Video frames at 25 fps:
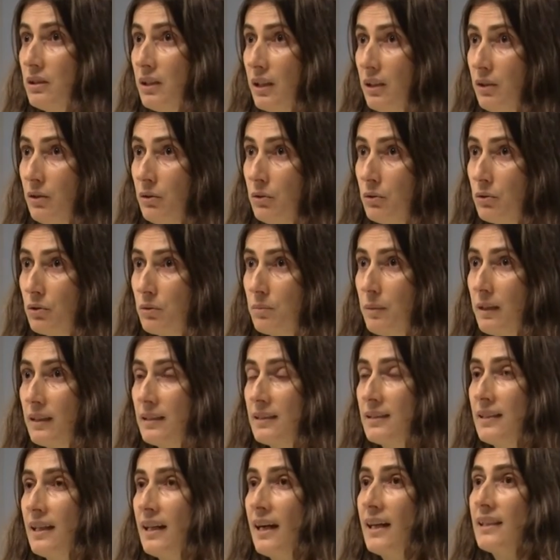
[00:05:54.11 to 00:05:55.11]
the news,
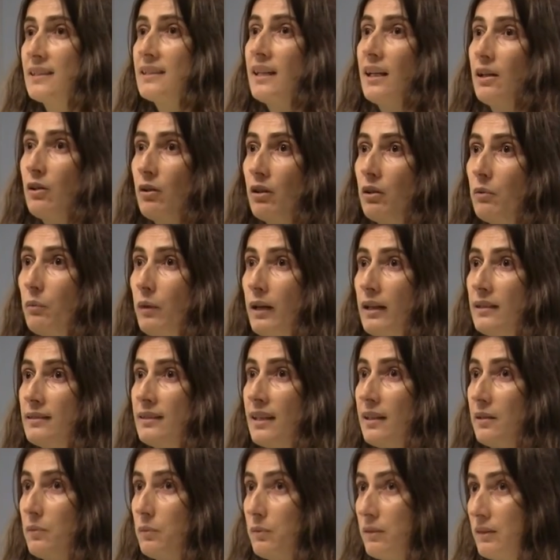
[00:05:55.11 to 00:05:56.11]
but there are some other wells
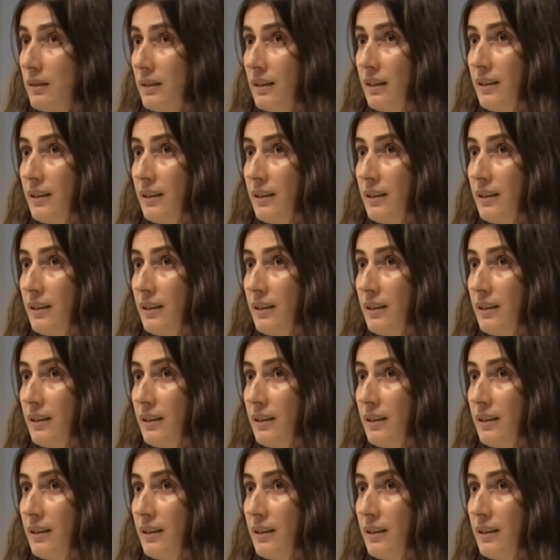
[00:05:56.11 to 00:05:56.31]
that